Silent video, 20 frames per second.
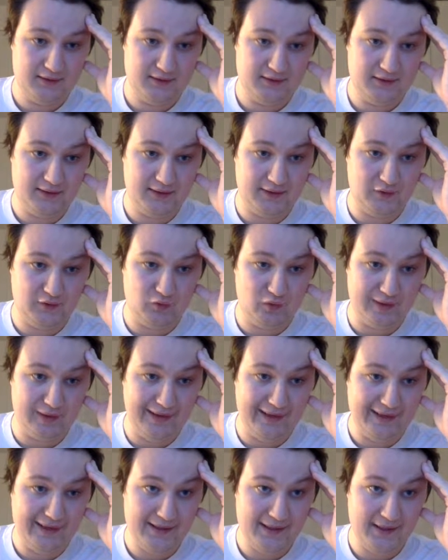in a
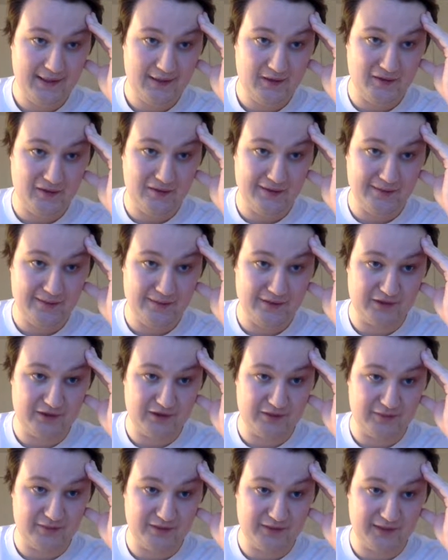way, Cohiba
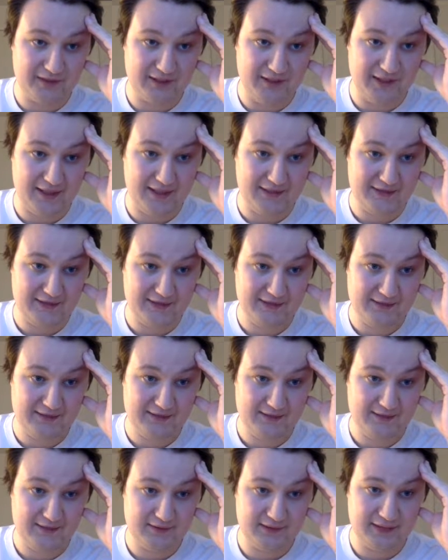should be an S.
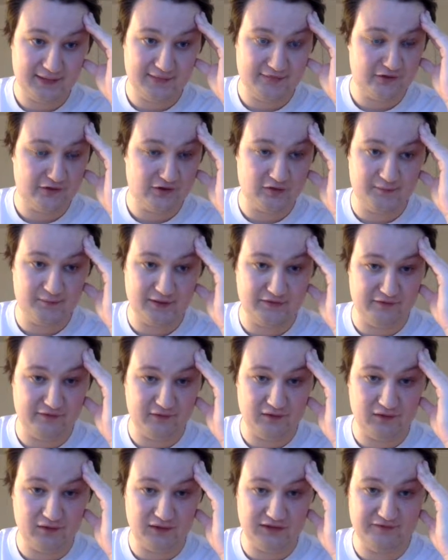They have so many
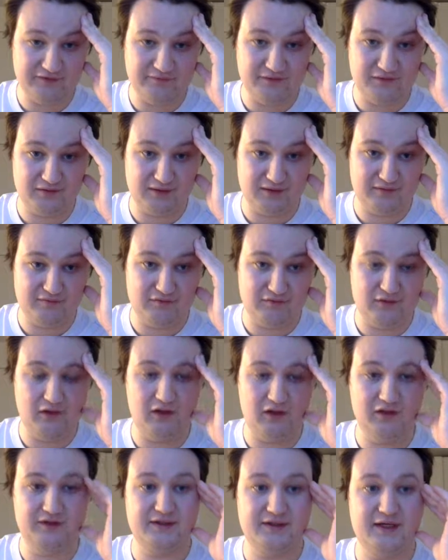Vitolas that have been around for a
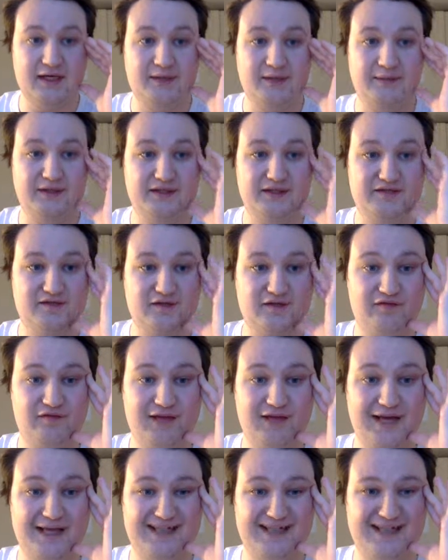long time. It is the
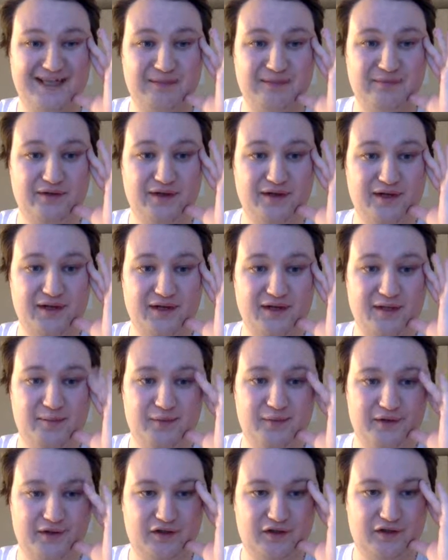flagship,
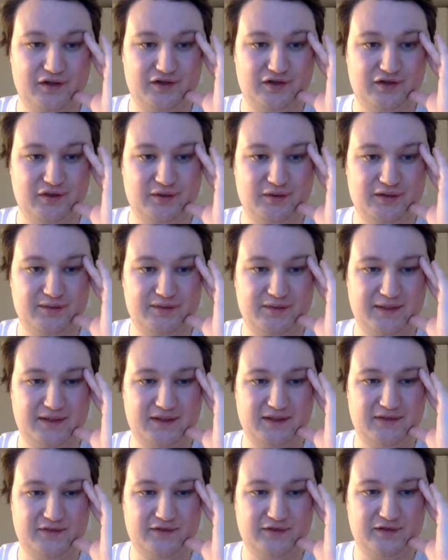but they are so
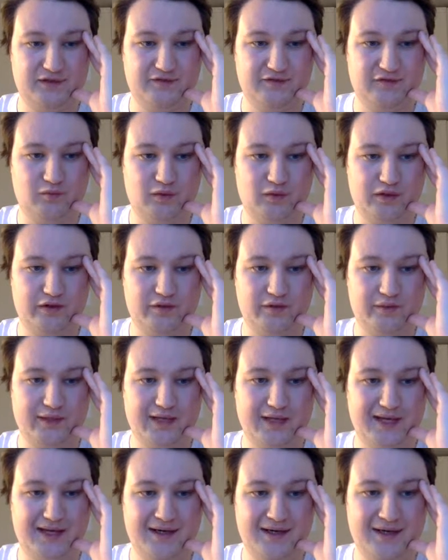expensive too for what you
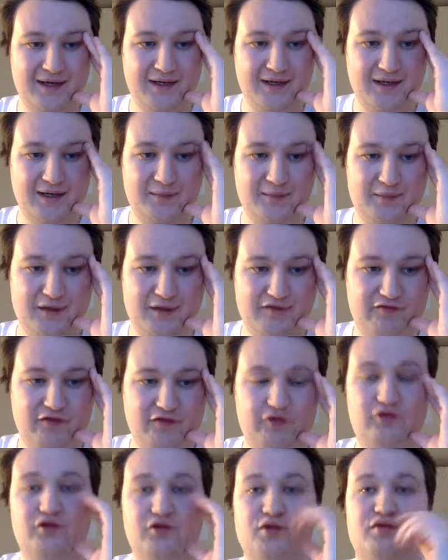get. But if you
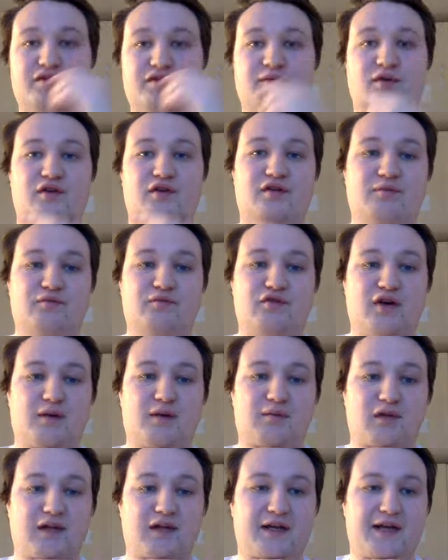do smoke them
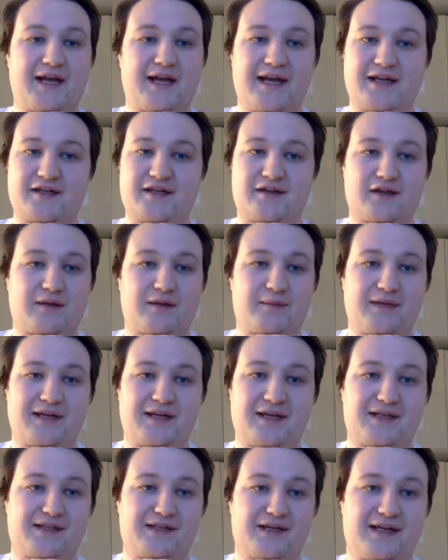properly and age them, it
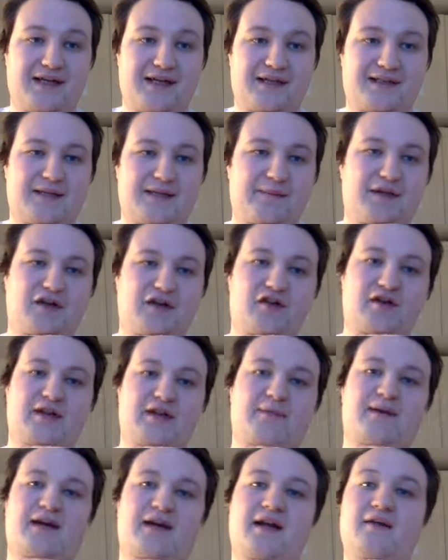is an S. I mean,
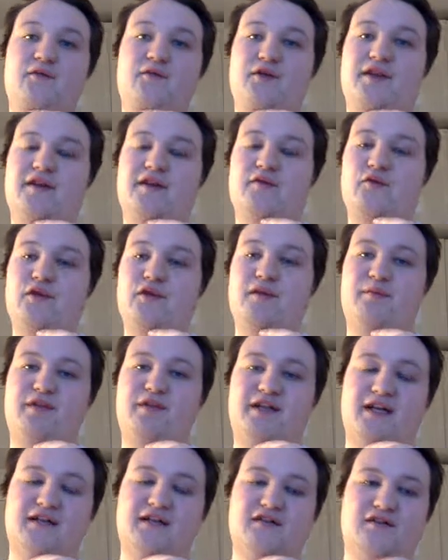Cohiba, with the
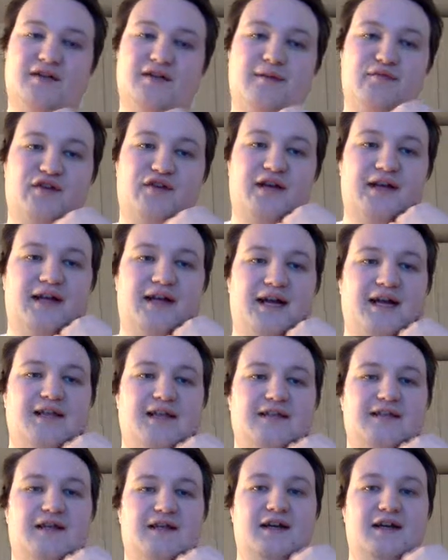potential that brand has,